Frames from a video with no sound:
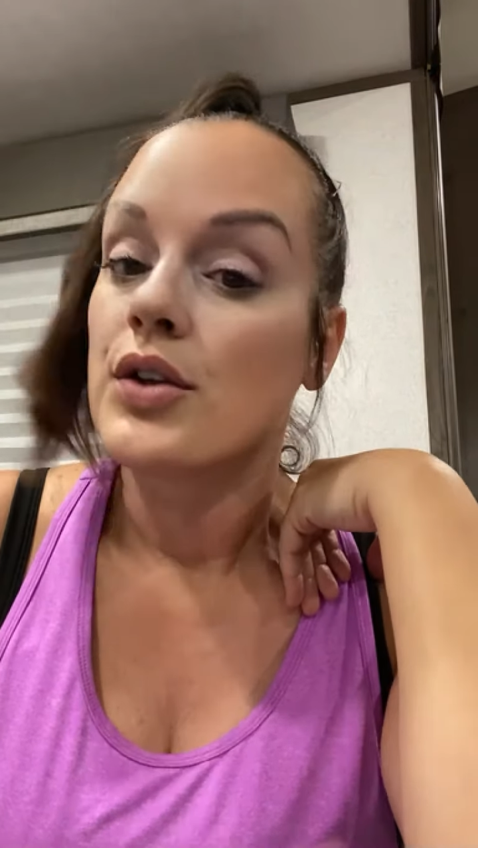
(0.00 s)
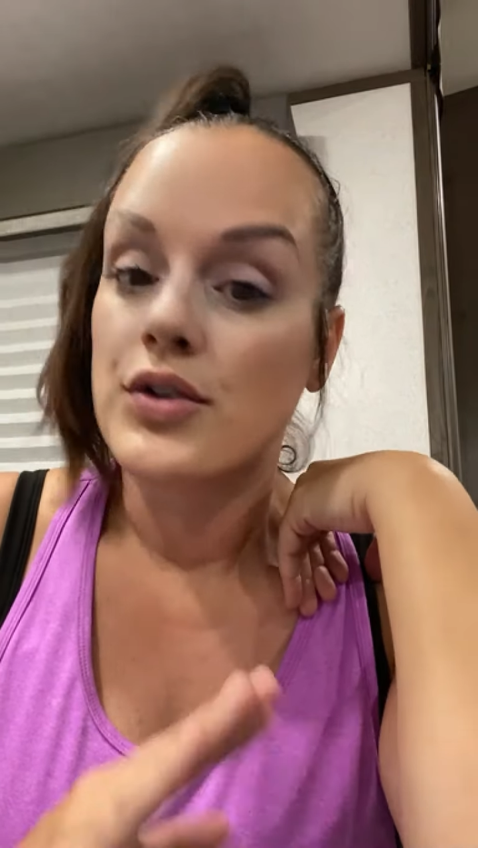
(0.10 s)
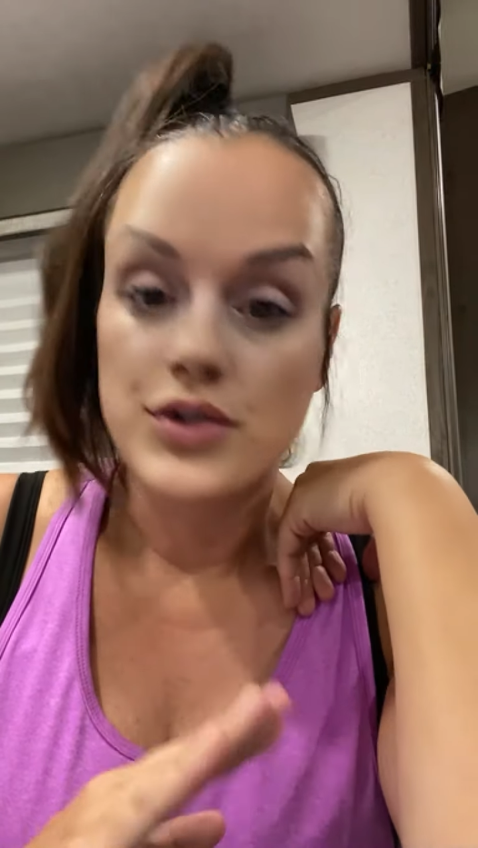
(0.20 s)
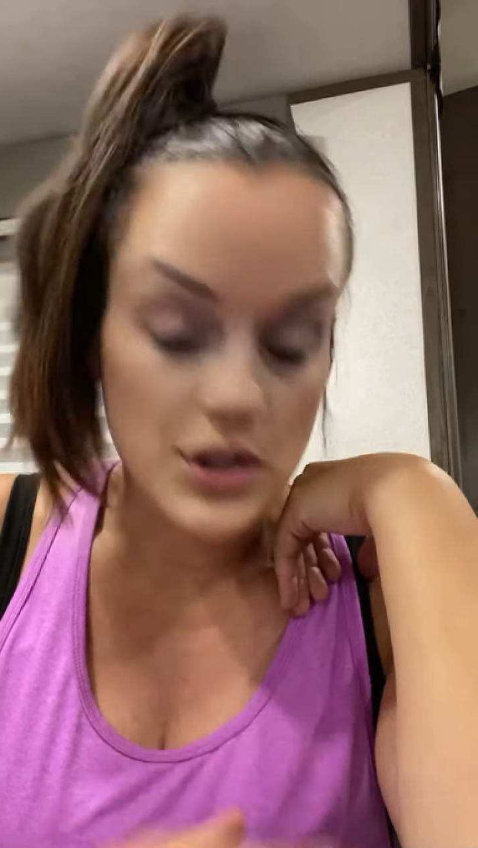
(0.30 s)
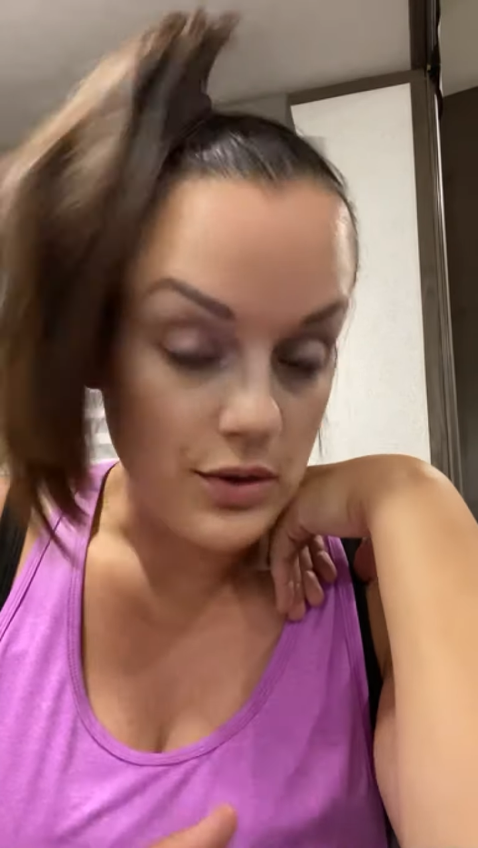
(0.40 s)

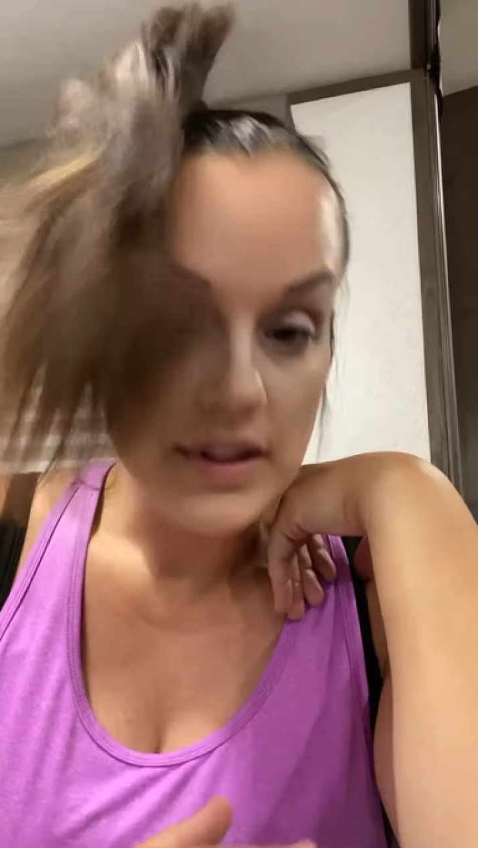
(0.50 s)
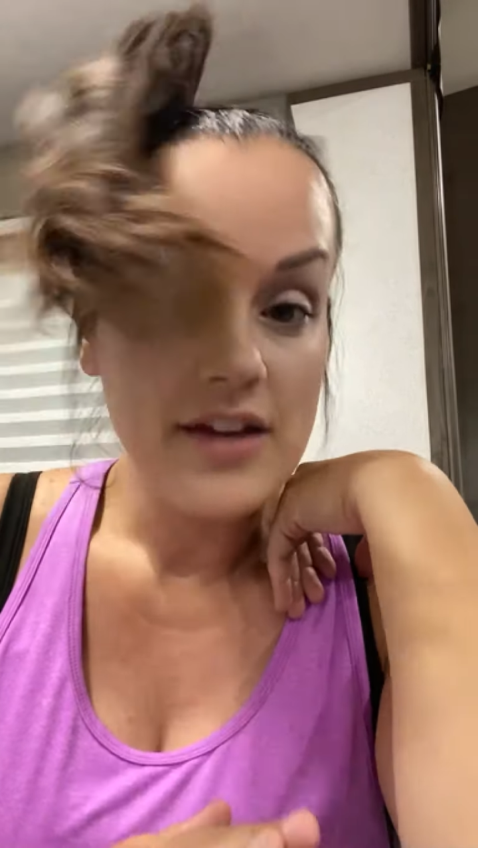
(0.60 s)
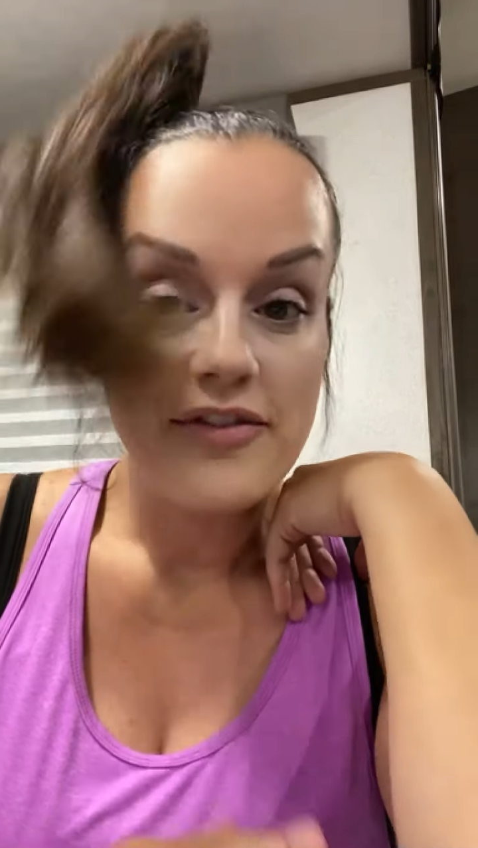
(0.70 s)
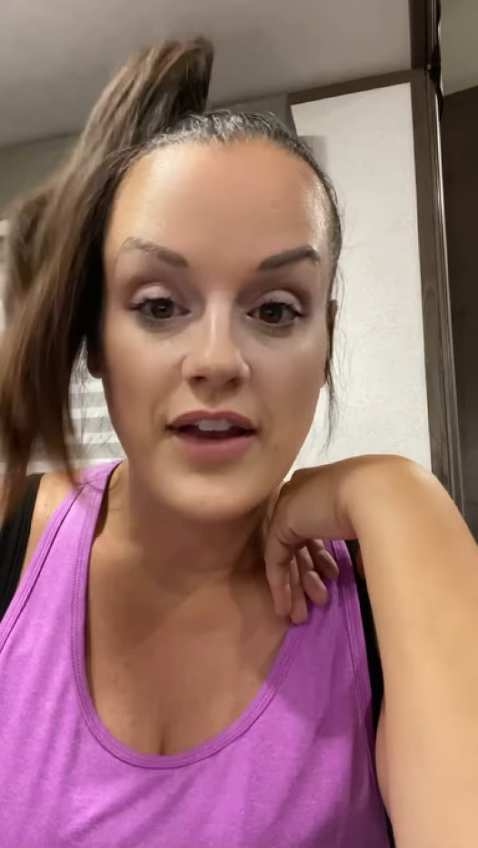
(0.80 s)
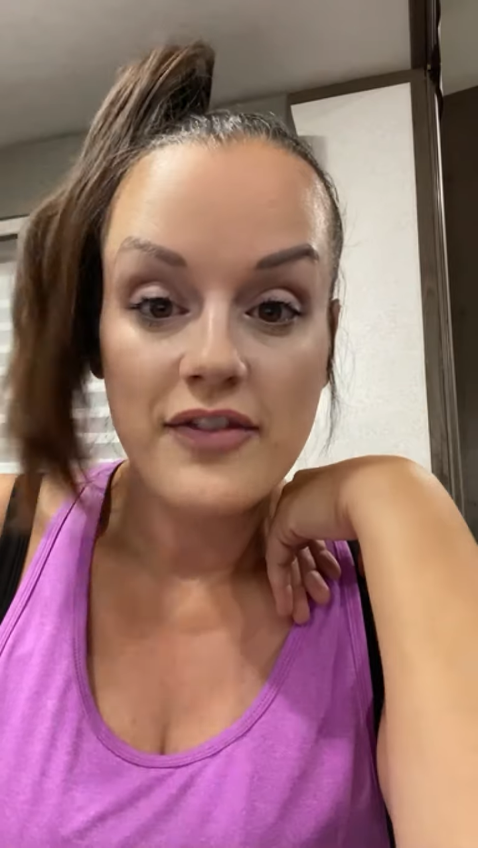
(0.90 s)
Don't
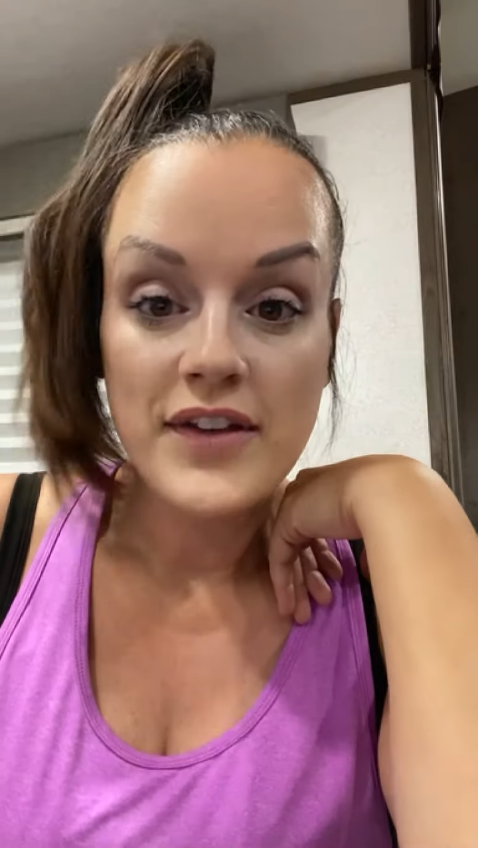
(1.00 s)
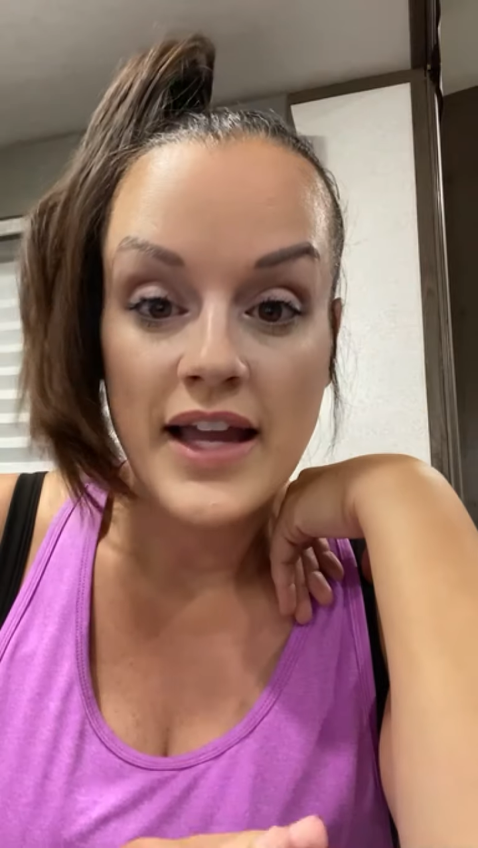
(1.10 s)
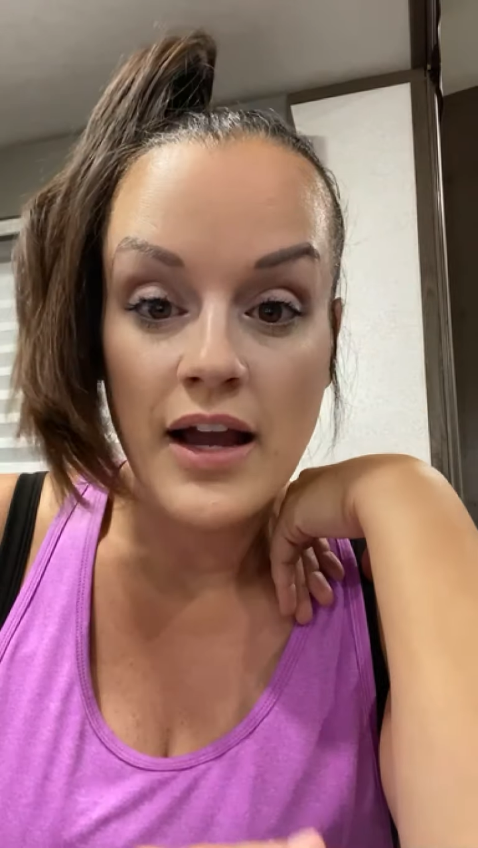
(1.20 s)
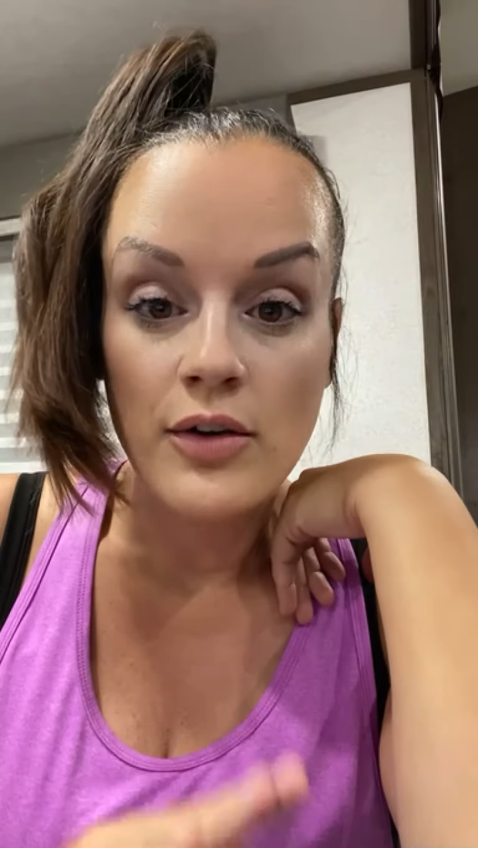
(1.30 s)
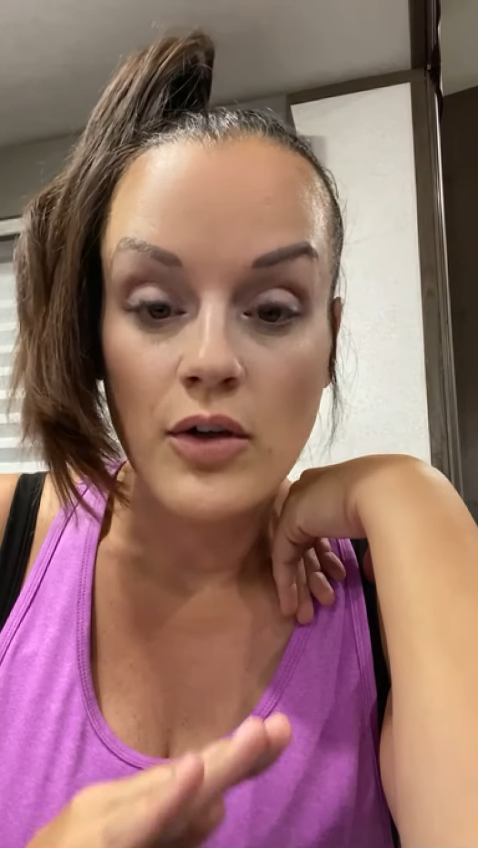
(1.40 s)
let Fluffy out